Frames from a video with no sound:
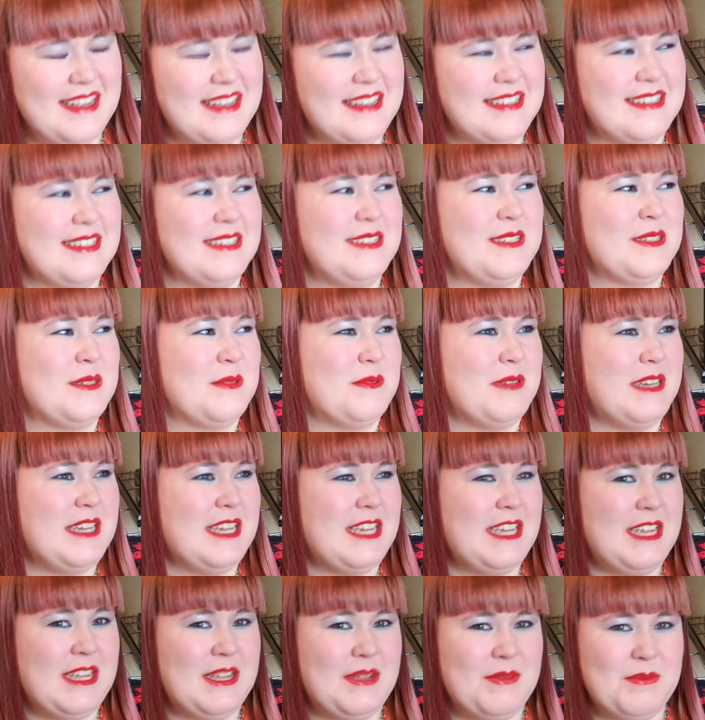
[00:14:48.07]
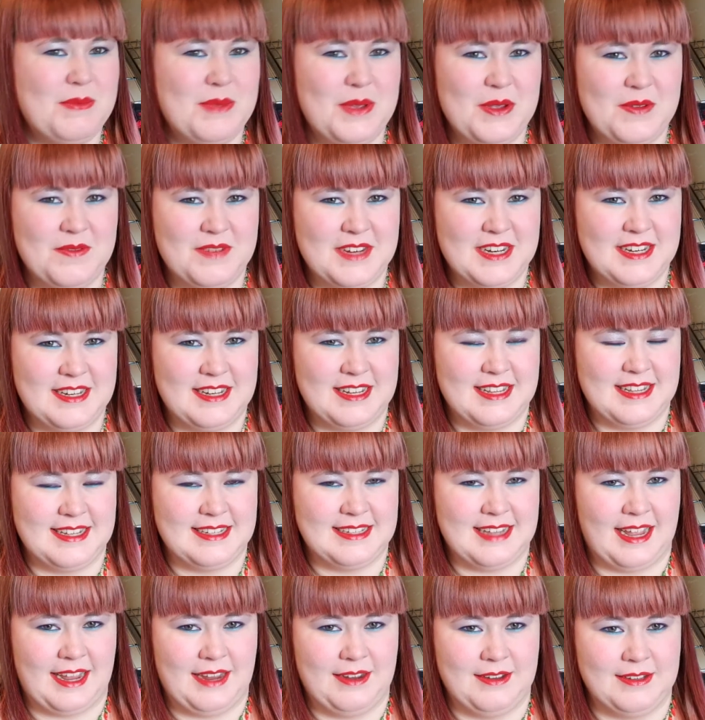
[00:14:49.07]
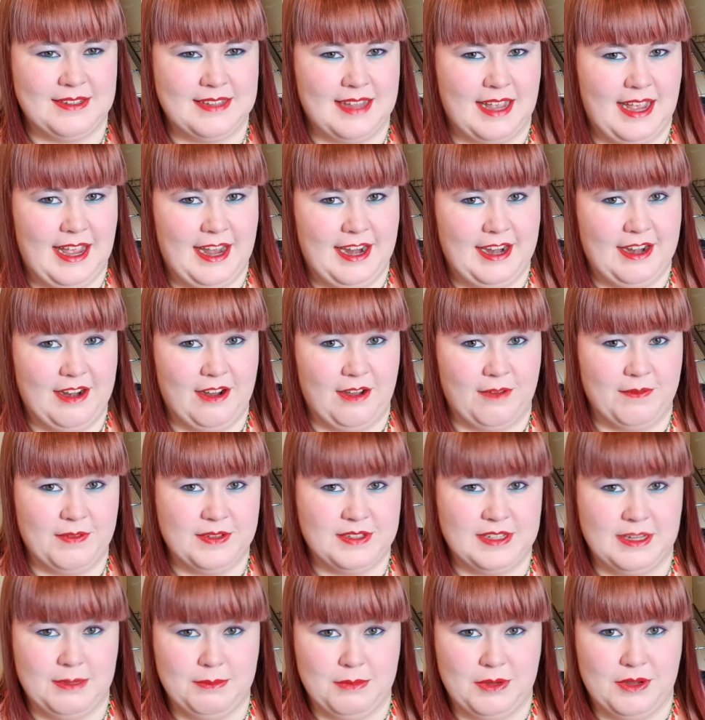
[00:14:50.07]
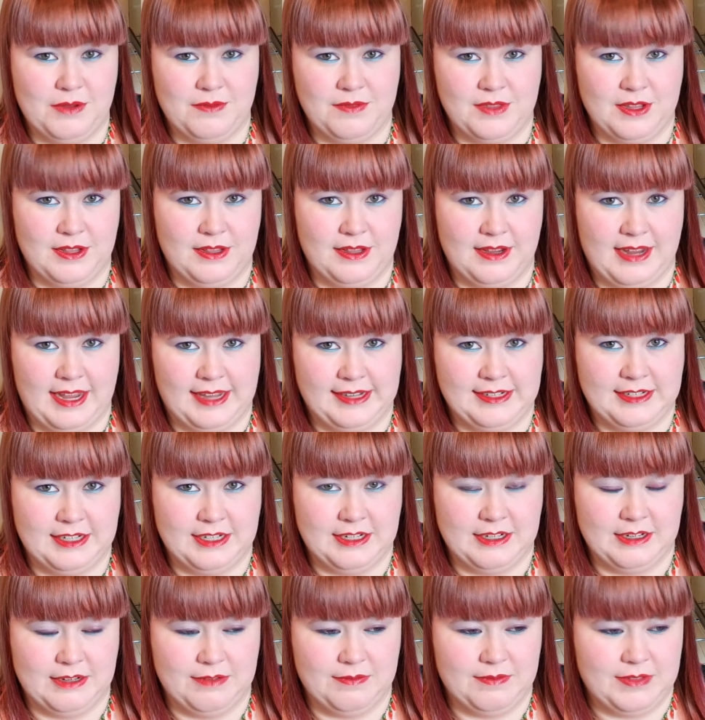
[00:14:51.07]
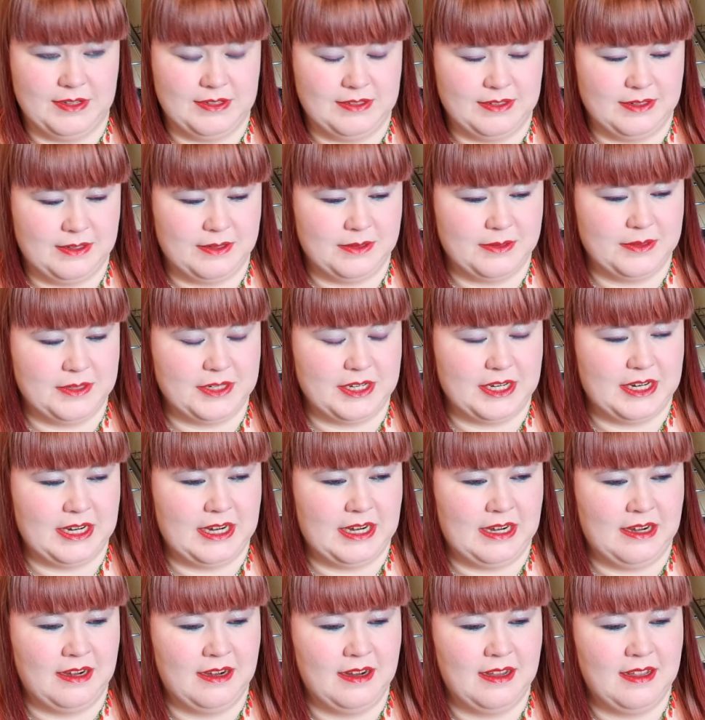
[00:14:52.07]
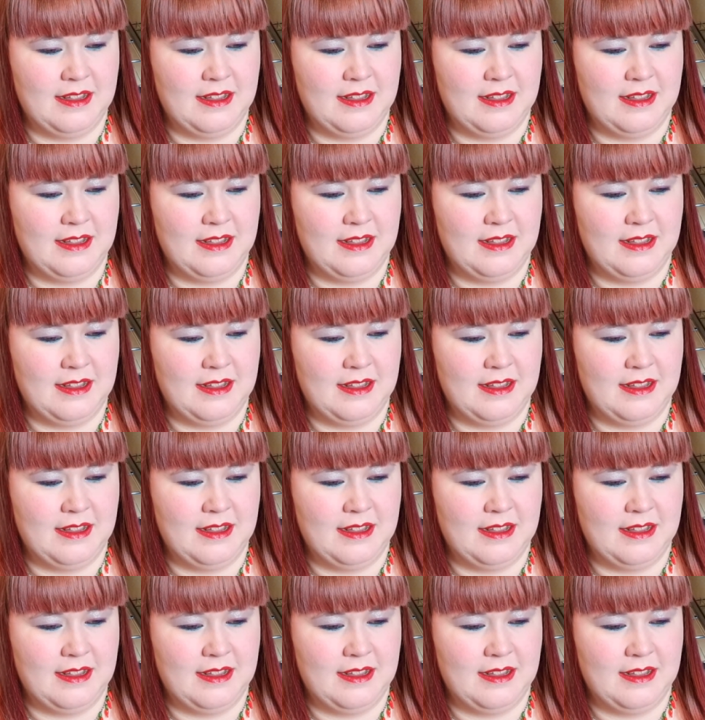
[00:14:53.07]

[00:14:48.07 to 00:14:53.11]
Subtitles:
Since we moved into this house and obviously moved the location of this enclosure,